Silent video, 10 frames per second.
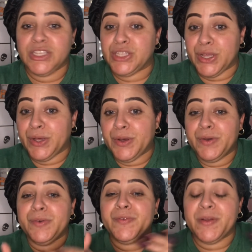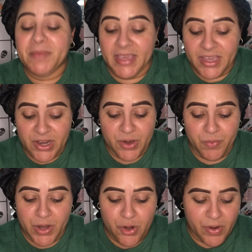So from here,
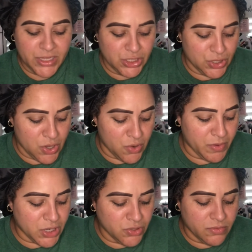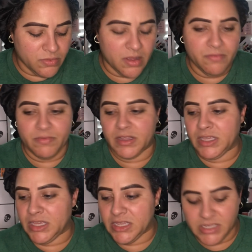we're gonna do a really
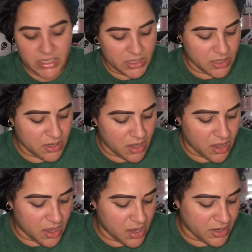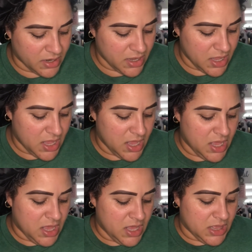easy look on
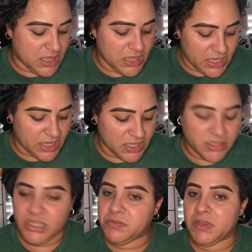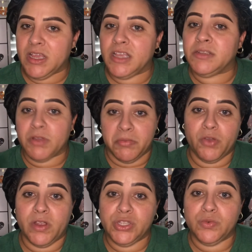the lids, just because I'm gonna be
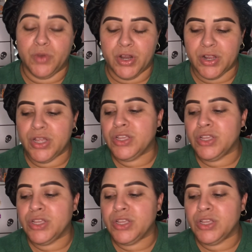going to work.